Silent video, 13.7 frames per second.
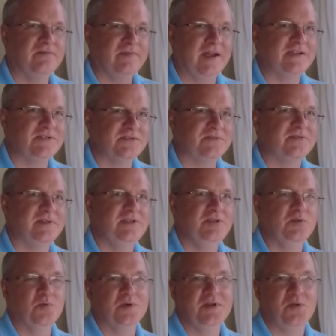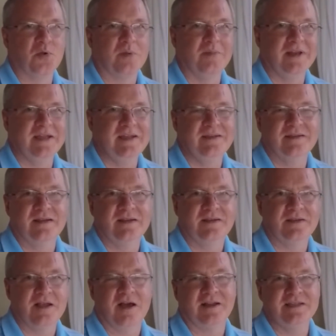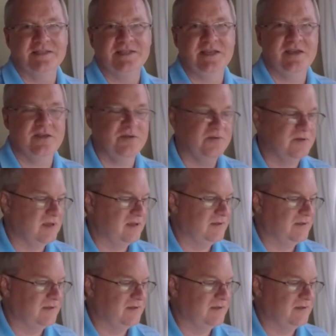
faster than you would normally, call in CQ,